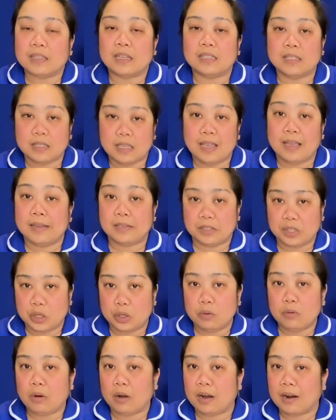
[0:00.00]
a
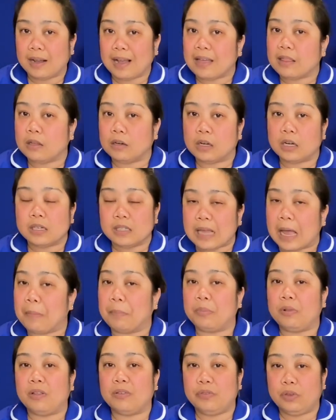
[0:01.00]
CSU or a catheter
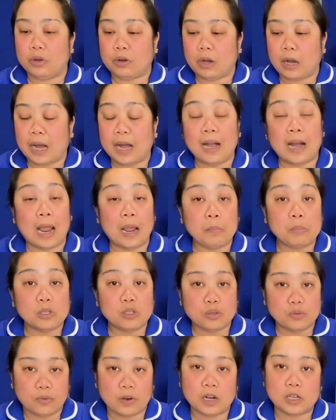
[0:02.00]
sample of urine, I
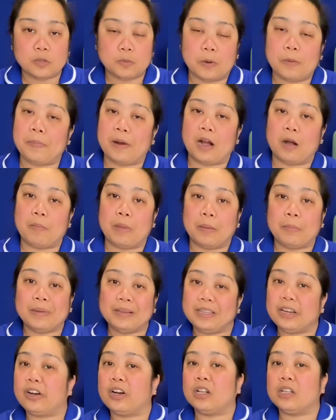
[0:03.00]
must first prepare my
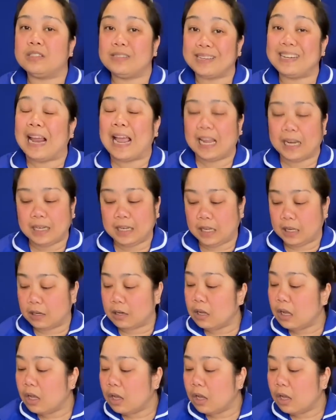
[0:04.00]
materials that I need.